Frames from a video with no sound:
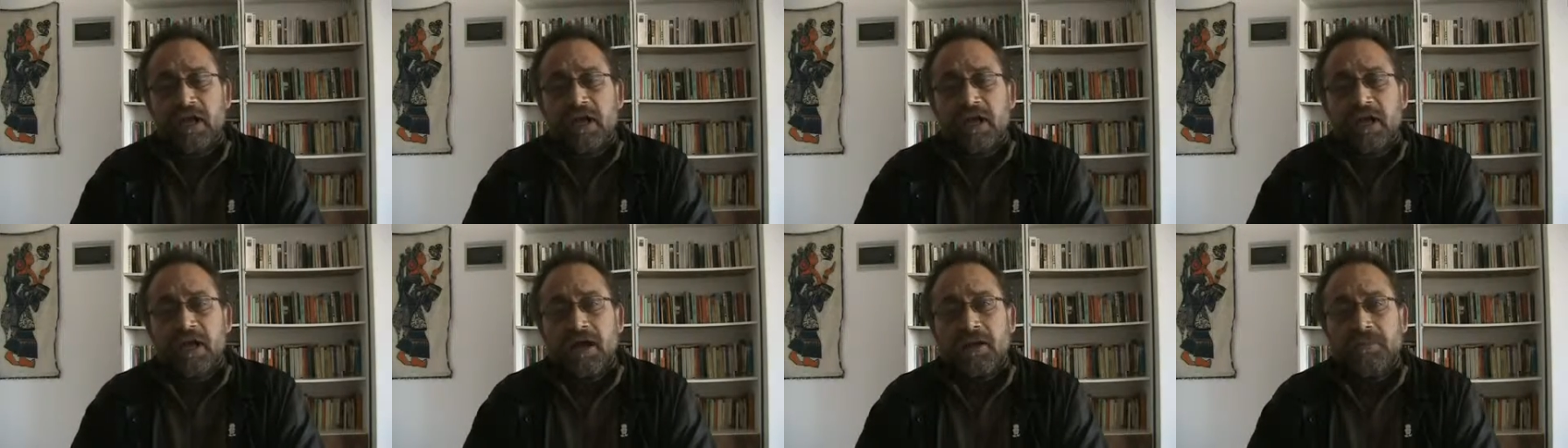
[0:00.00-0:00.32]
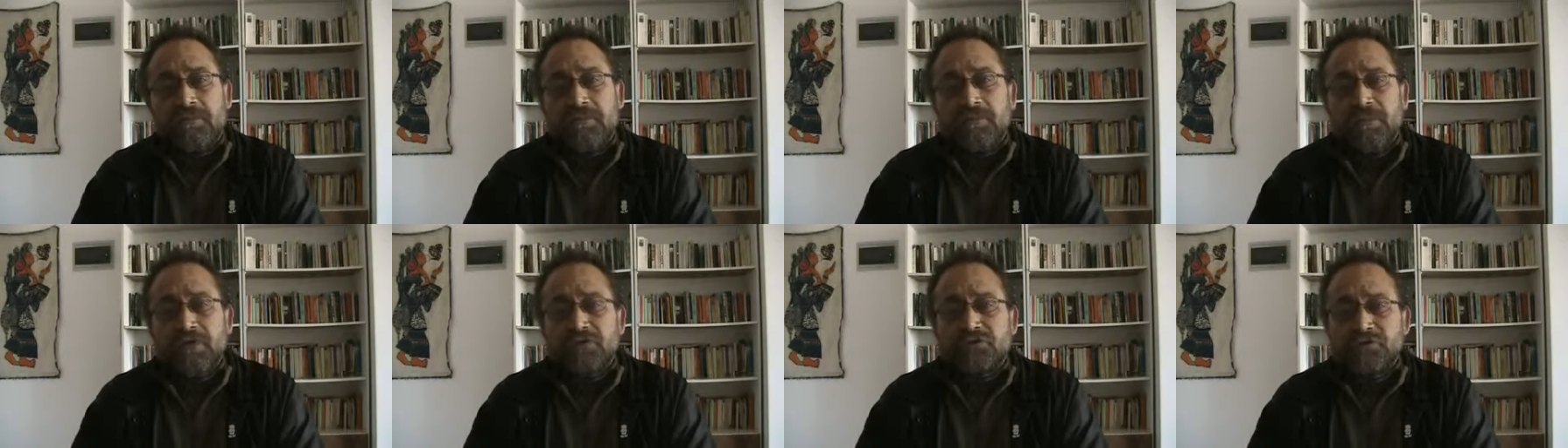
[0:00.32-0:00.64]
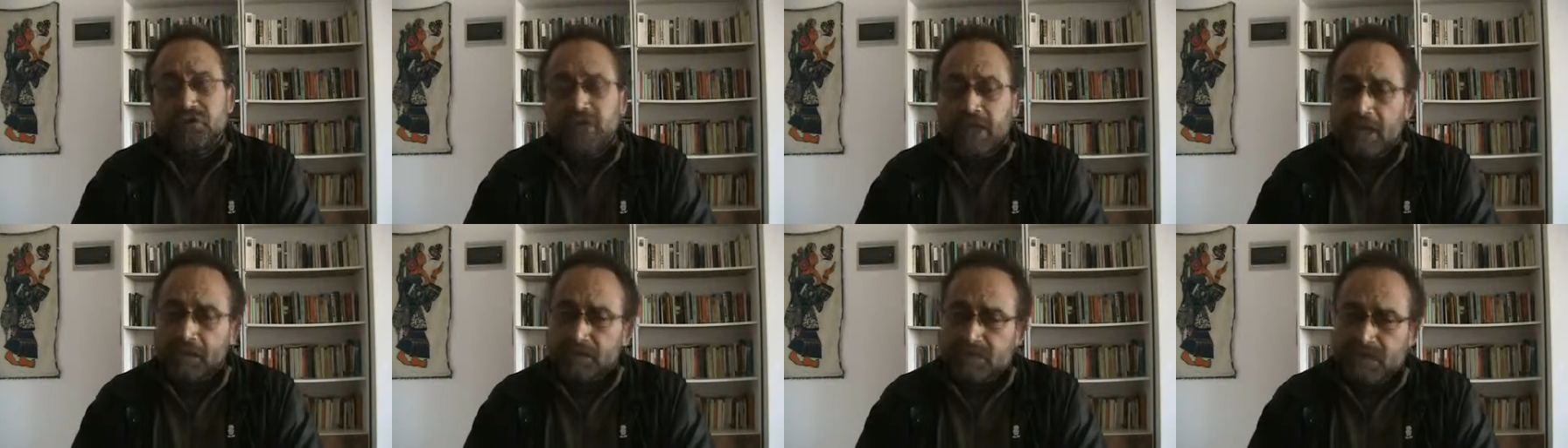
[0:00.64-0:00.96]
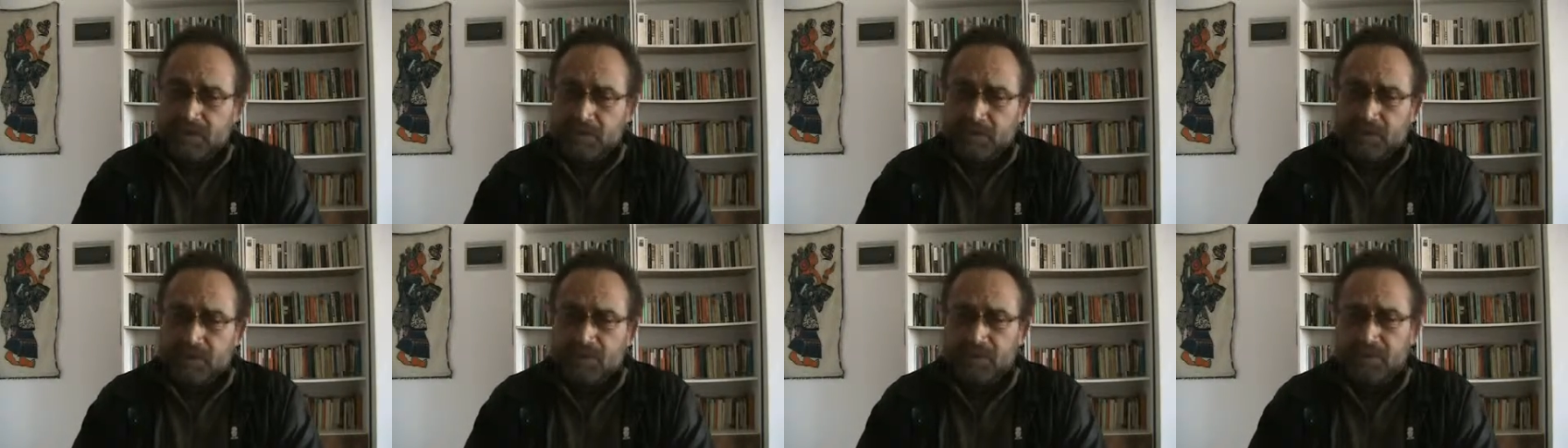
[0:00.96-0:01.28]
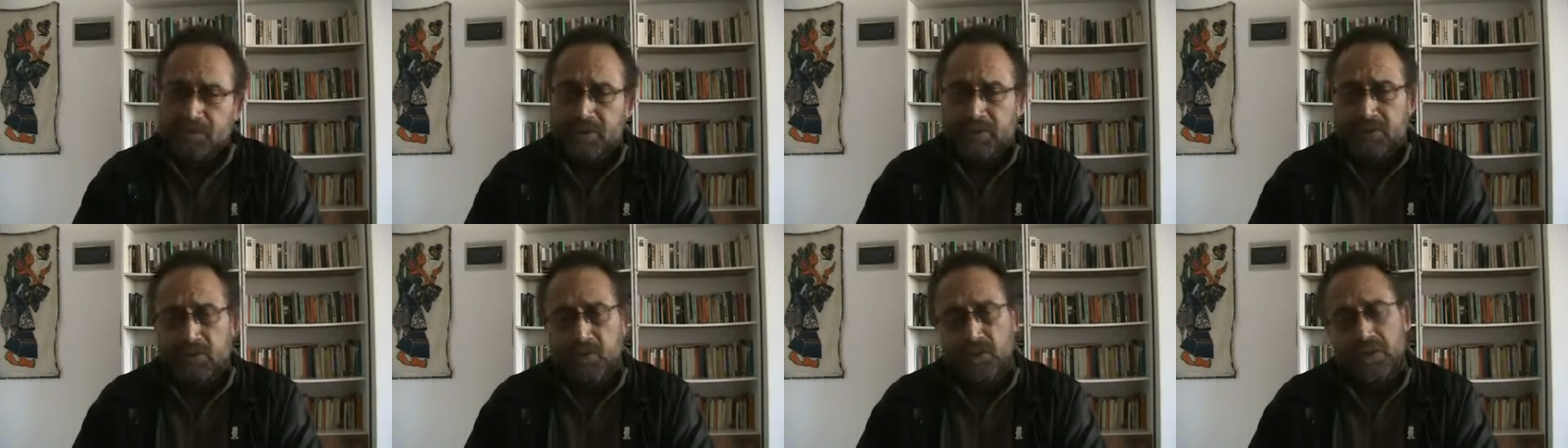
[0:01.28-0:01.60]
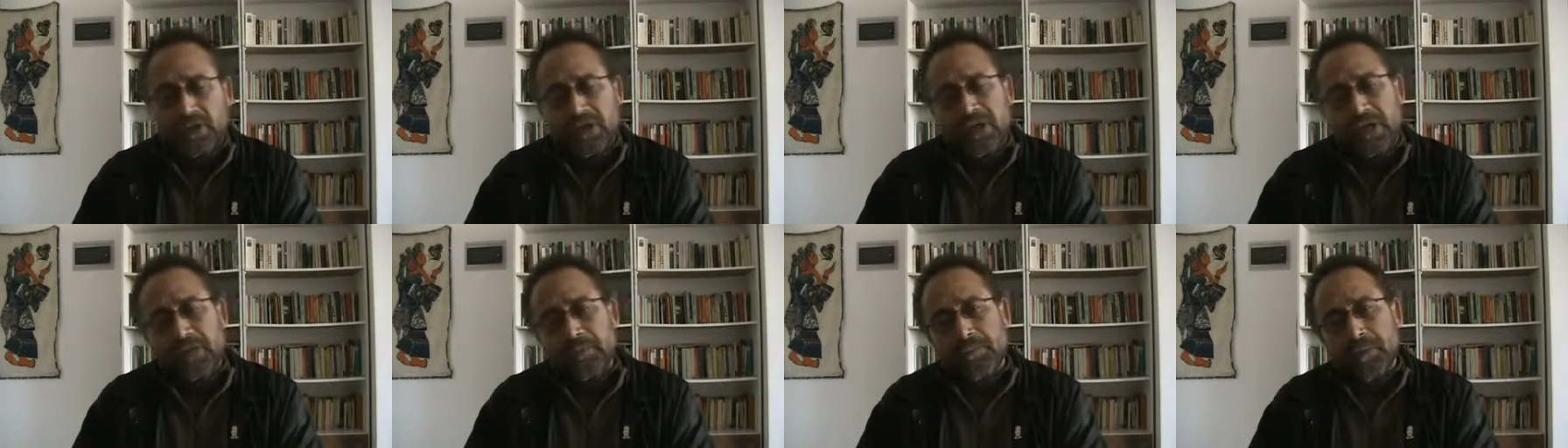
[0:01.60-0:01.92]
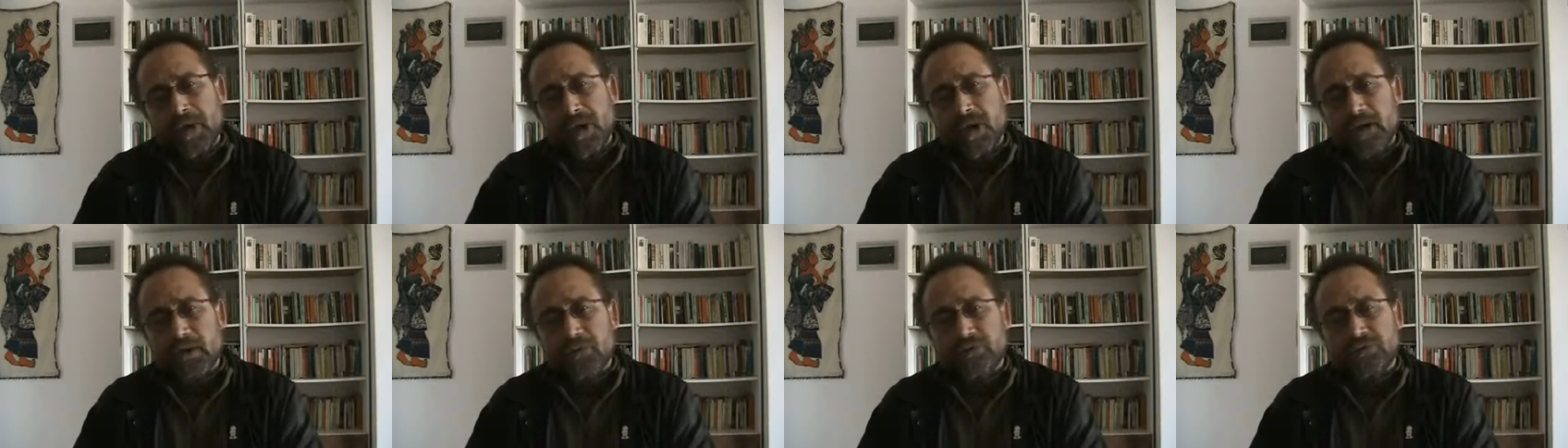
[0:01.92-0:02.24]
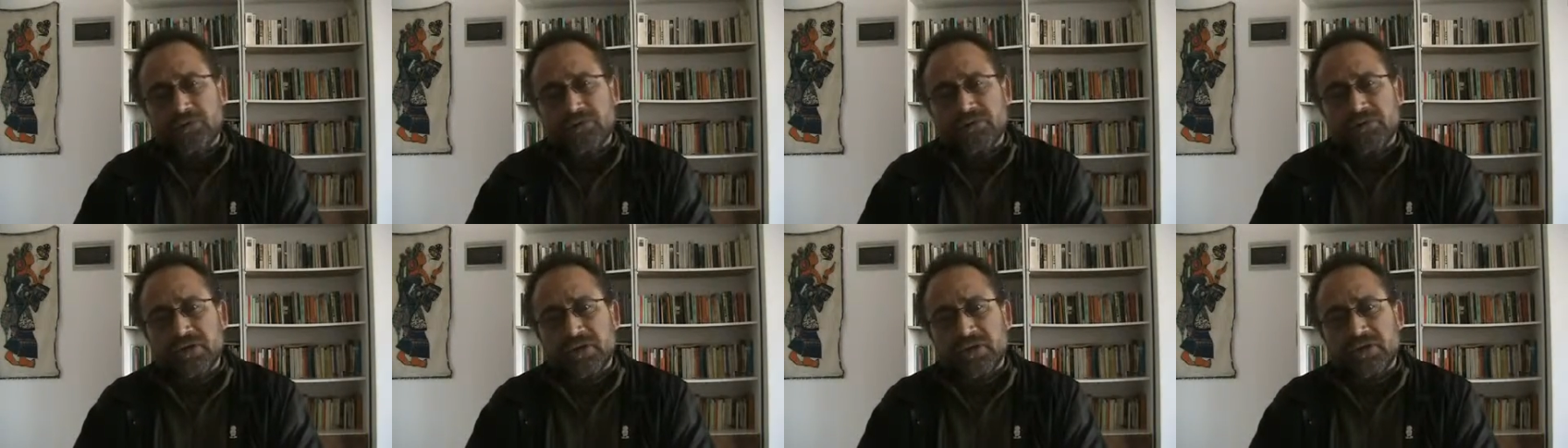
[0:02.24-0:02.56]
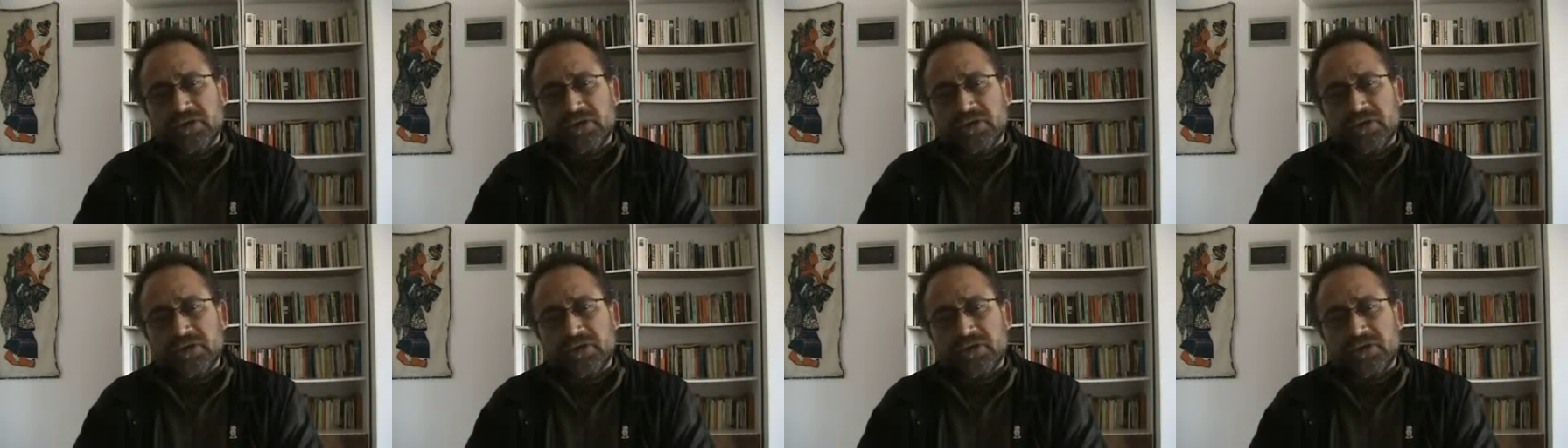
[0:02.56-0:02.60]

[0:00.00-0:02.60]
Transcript: Today I'm supposed to be talking about